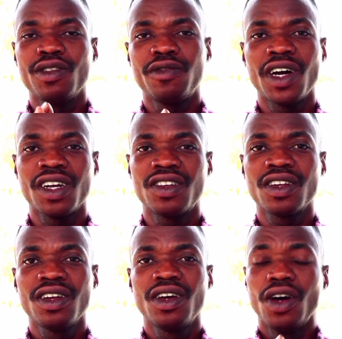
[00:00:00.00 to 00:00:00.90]
effect
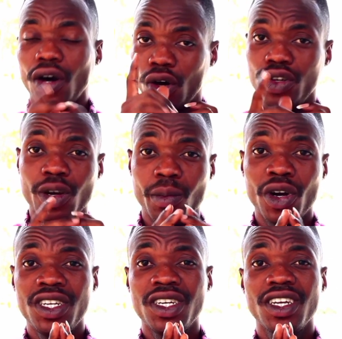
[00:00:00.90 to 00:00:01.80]
on your
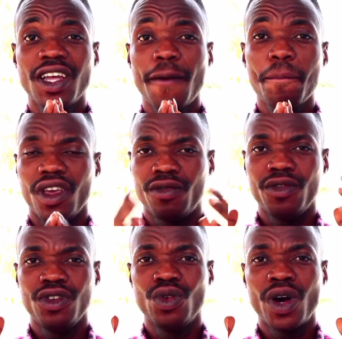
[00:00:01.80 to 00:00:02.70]
body? If
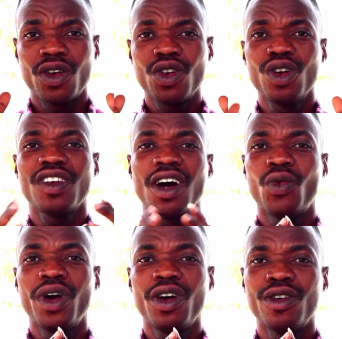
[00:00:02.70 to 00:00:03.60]
you are not
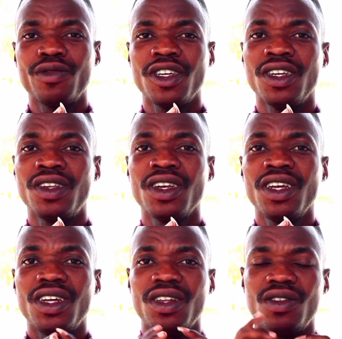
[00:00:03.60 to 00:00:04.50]
aware of it,
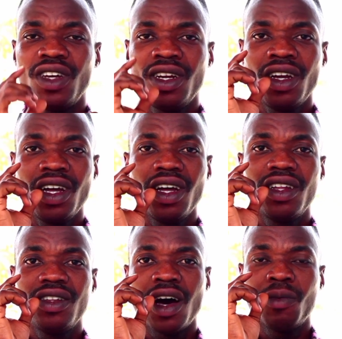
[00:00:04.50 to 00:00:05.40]
then
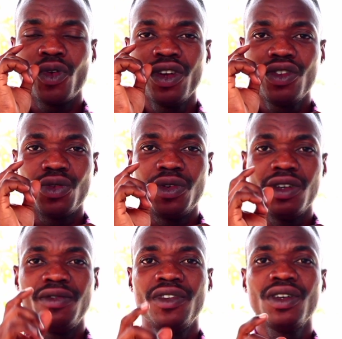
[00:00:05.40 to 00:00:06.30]
I'm going to
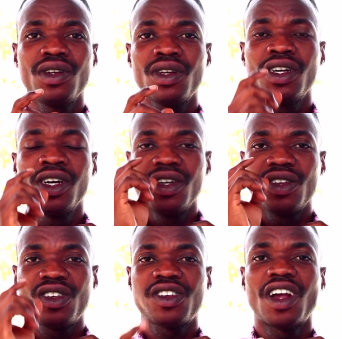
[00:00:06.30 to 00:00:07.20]
reveal
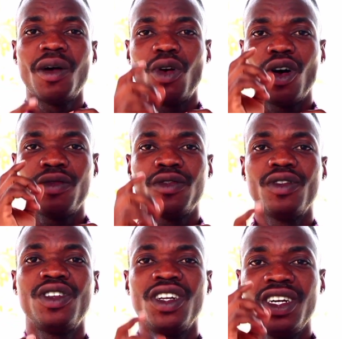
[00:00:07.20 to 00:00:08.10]
some of
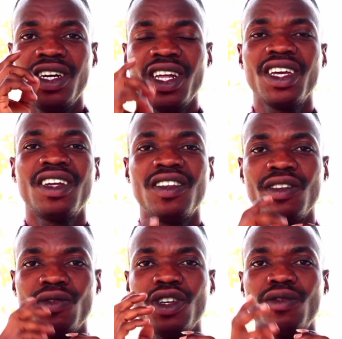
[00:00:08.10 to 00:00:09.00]
the
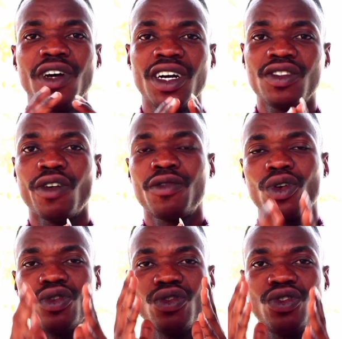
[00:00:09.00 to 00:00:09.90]
negative effects of
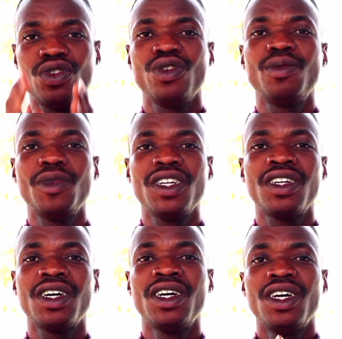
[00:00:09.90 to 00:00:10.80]

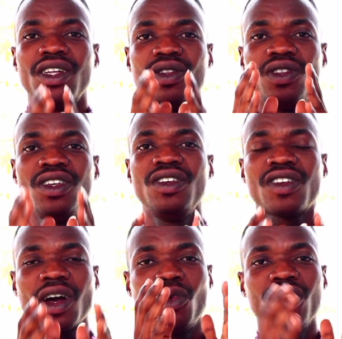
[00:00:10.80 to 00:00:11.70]
consuming these
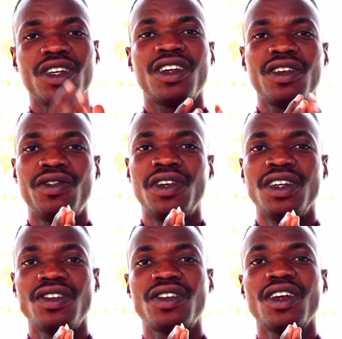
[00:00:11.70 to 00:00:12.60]
carbonated
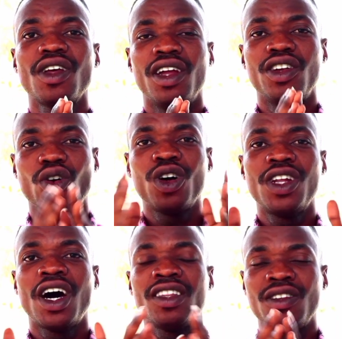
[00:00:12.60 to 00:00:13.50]
drinks and
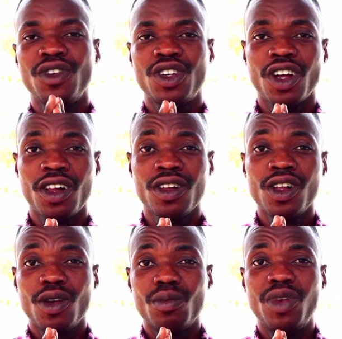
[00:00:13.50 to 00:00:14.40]
other artificial
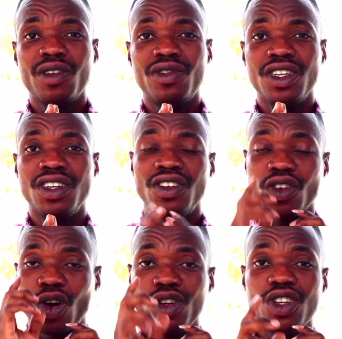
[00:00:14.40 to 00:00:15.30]
beverages
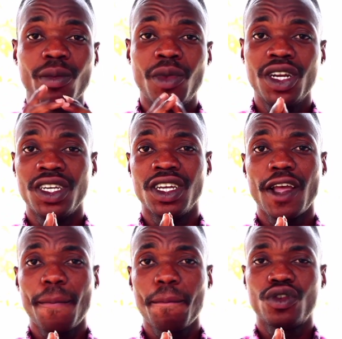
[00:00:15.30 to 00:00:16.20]
on your body.
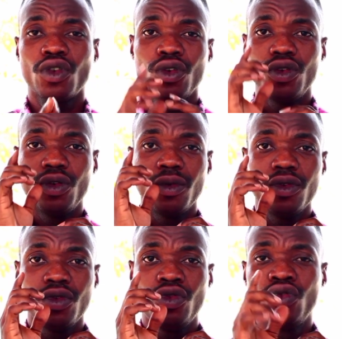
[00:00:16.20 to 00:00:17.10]
So
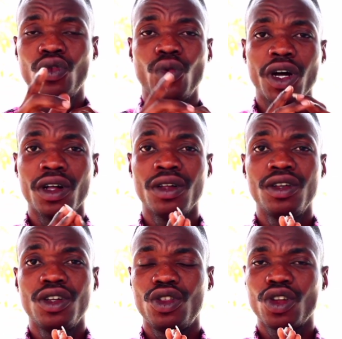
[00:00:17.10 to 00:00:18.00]
do well
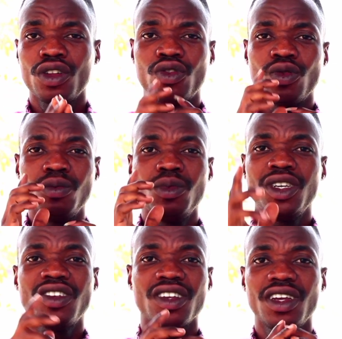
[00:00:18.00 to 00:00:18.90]
not to
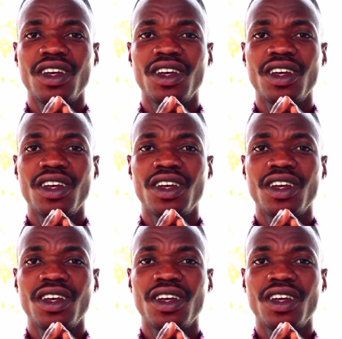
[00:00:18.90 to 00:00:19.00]
miss